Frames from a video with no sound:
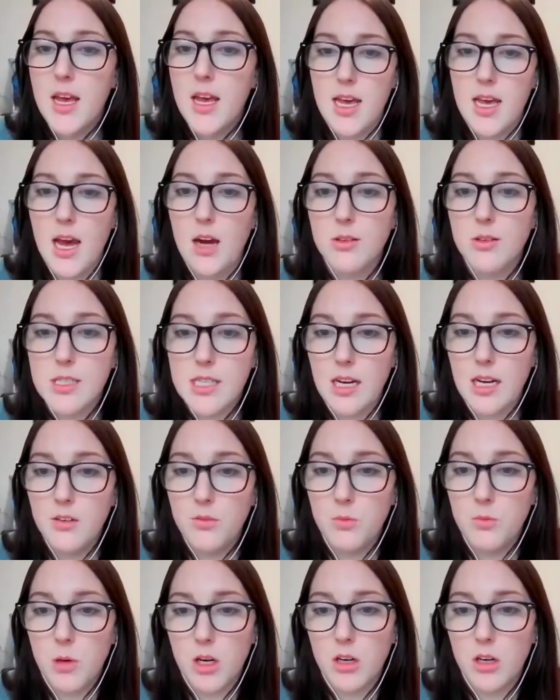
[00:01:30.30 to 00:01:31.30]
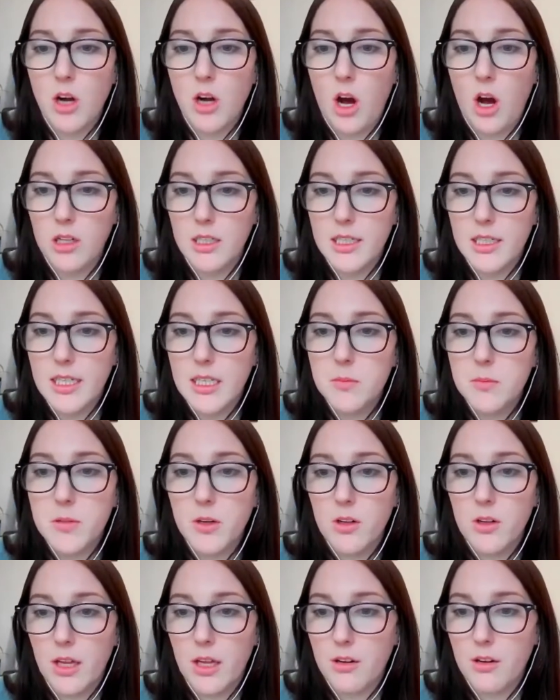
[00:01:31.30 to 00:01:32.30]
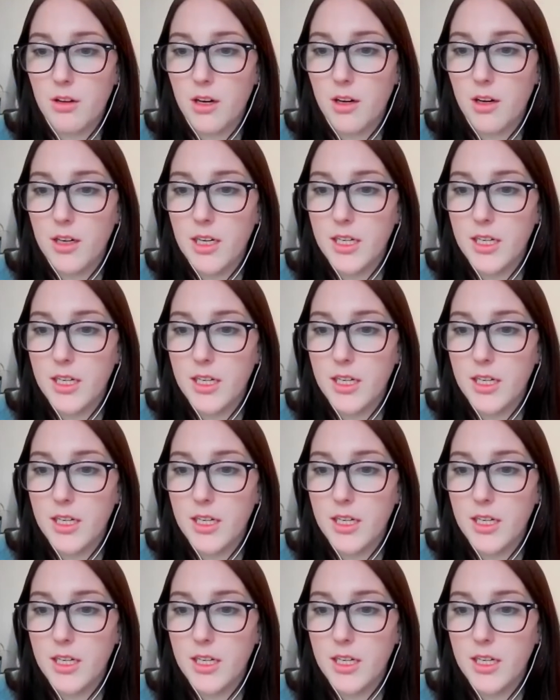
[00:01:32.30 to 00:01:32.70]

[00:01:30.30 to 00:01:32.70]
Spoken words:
Outside of work, Holly keeps her literary